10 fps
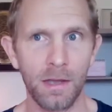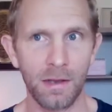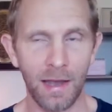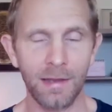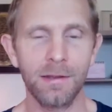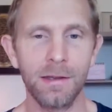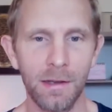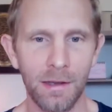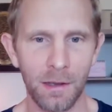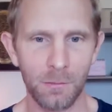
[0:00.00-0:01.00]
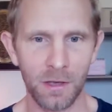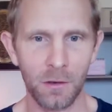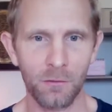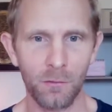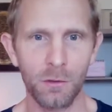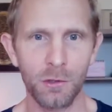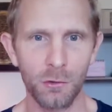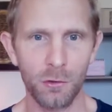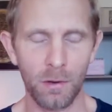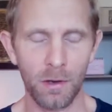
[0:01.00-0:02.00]
That ideally comes out of a
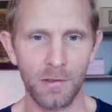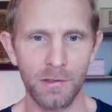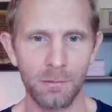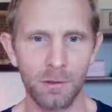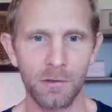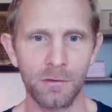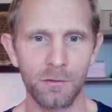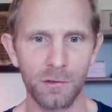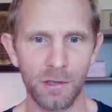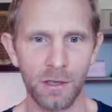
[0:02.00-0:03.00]
mature place, because if you